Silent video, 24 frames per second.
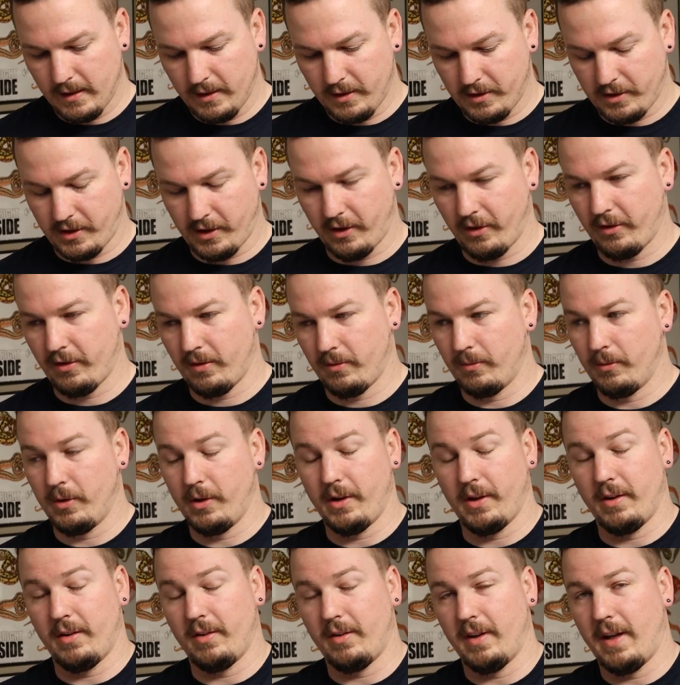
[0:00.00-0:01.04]
share some
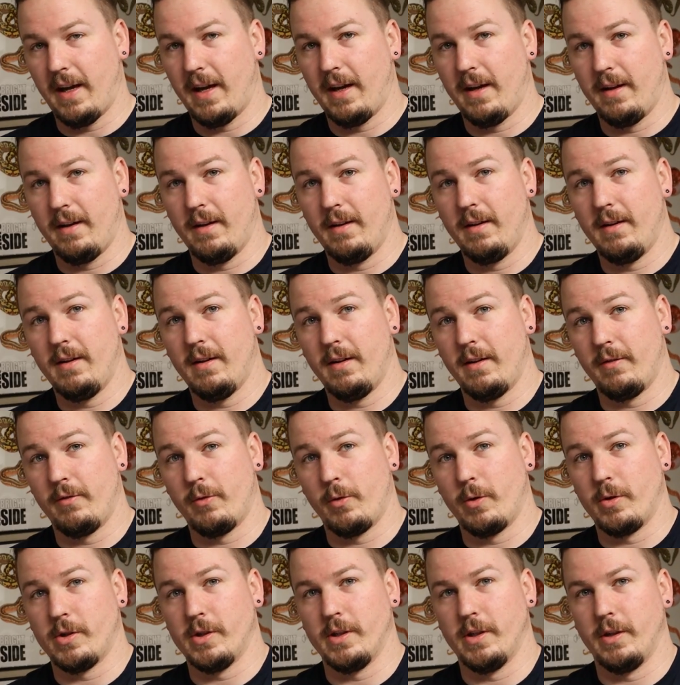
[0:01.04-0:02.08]
really sad,
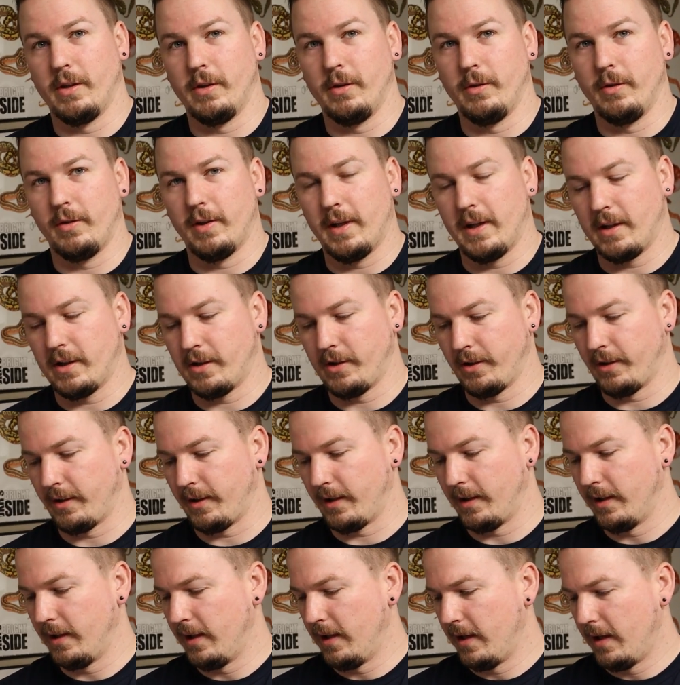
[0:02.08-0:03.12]
unfortunate news
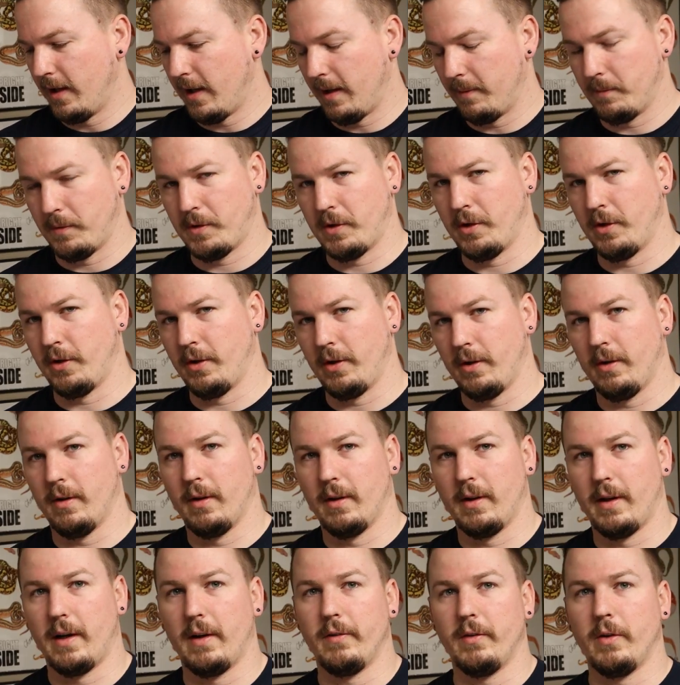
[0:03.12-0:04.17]
actually. I'm sure a
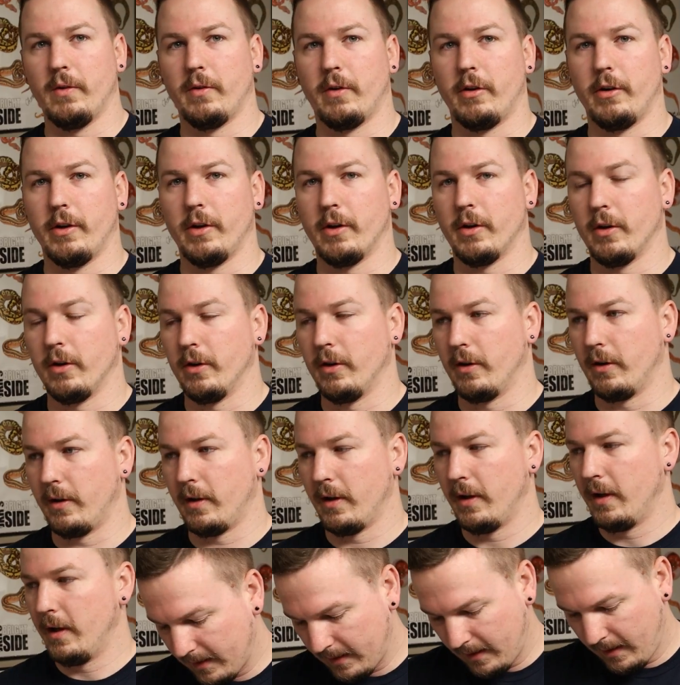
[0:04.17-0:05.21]
lot of you have already
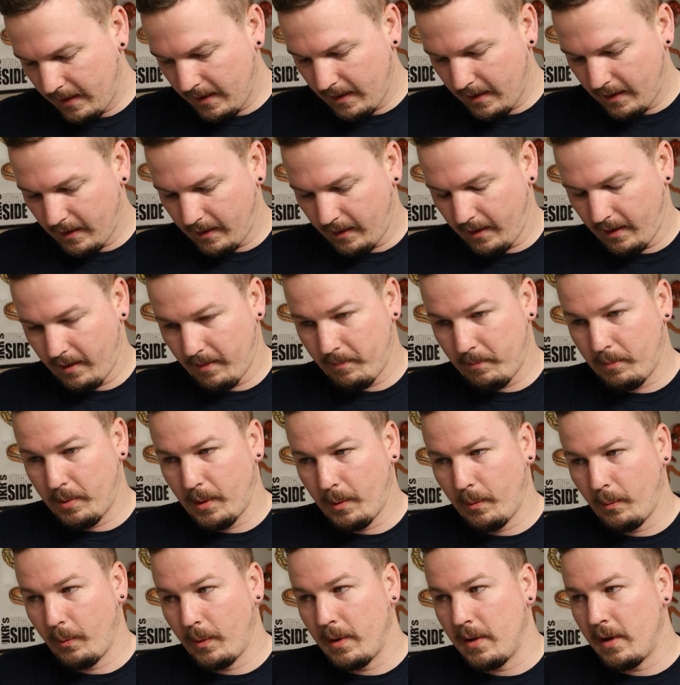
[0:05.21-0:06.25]
heard, uh,
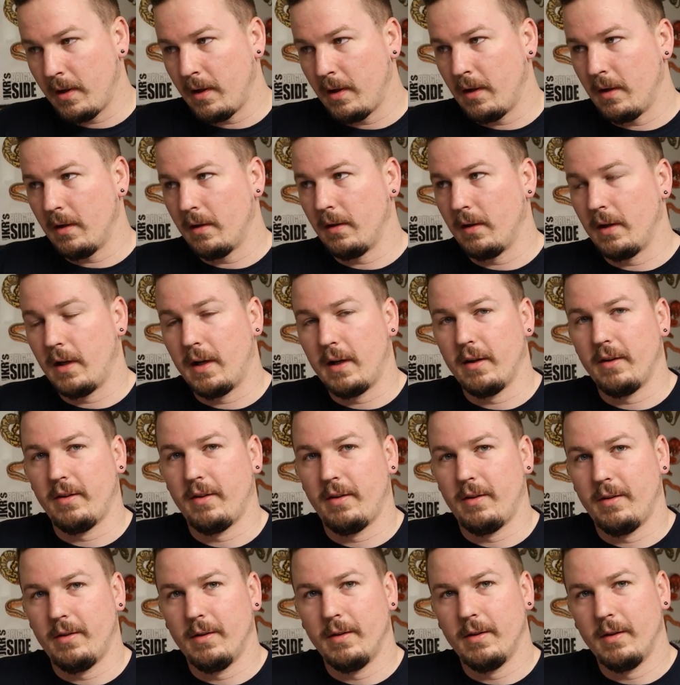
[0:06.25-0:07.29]
but we
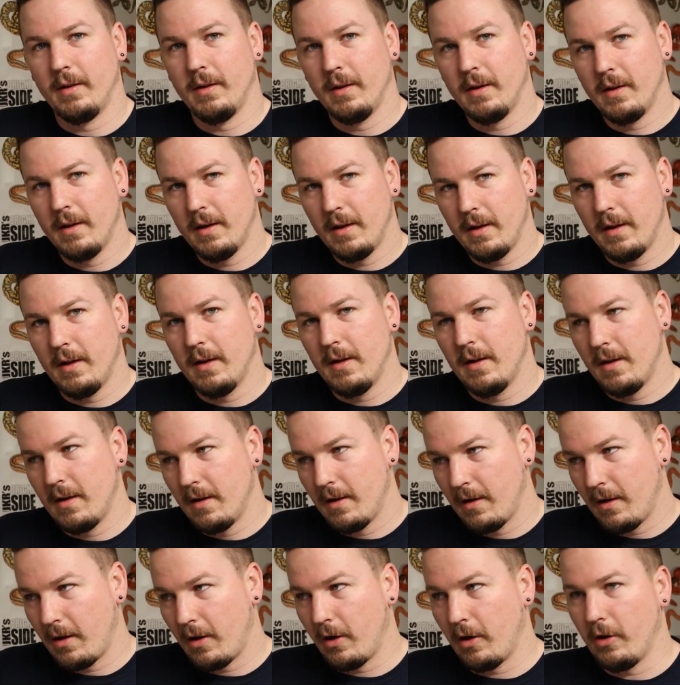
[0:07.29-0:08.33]
lost
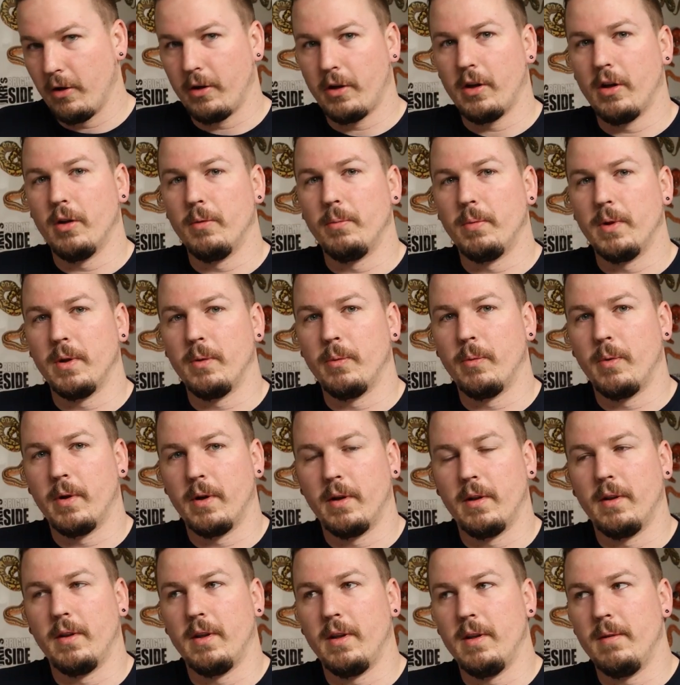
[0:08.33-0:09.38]
arguably one
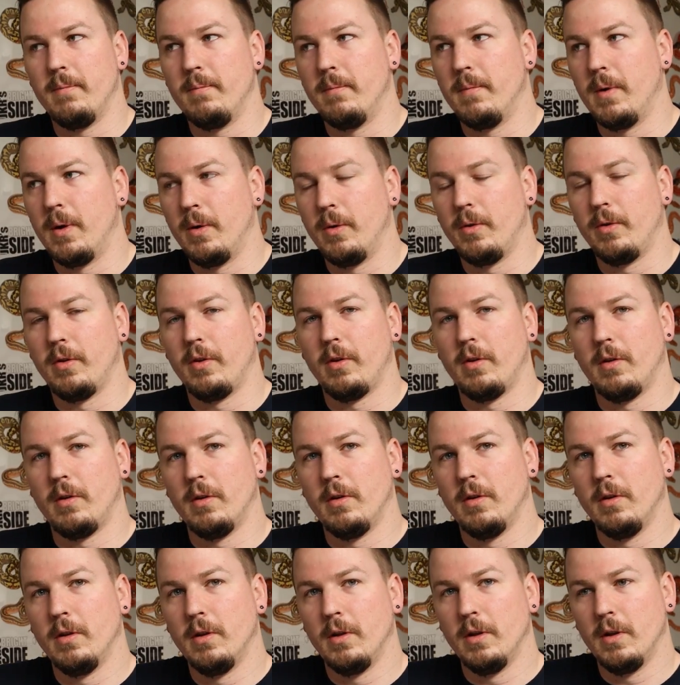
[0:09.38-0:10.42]
of the most
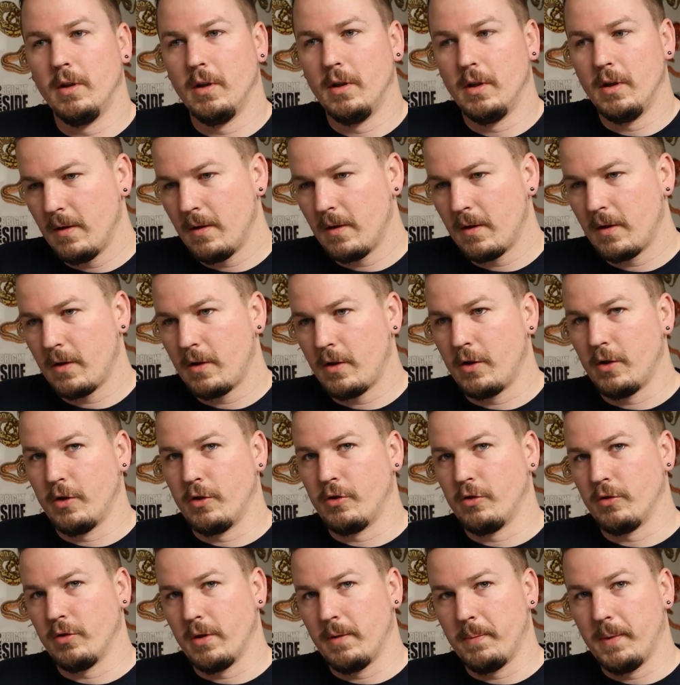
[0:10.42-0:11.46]

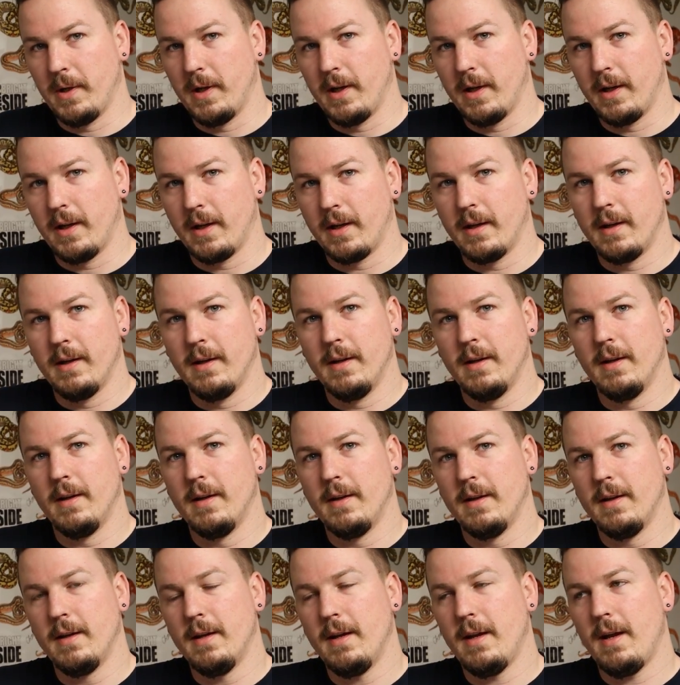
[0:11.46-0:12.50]
contributing
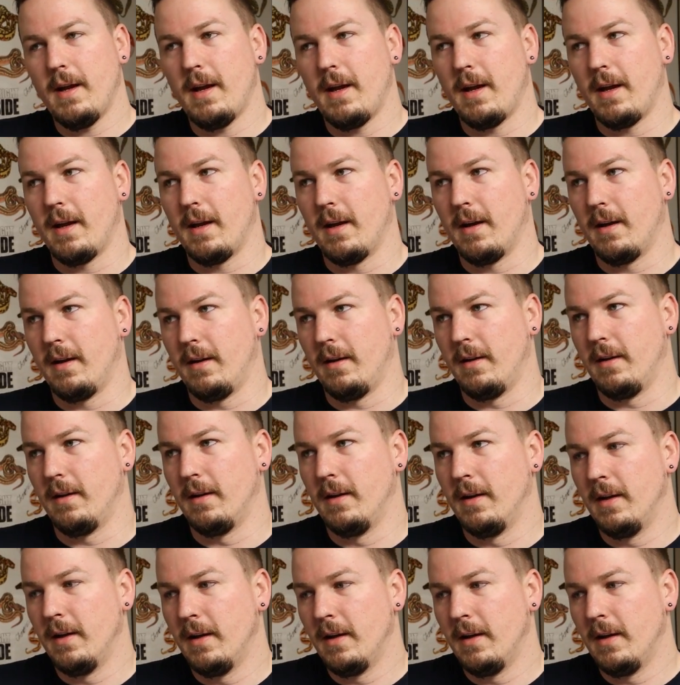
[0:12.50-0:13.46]
and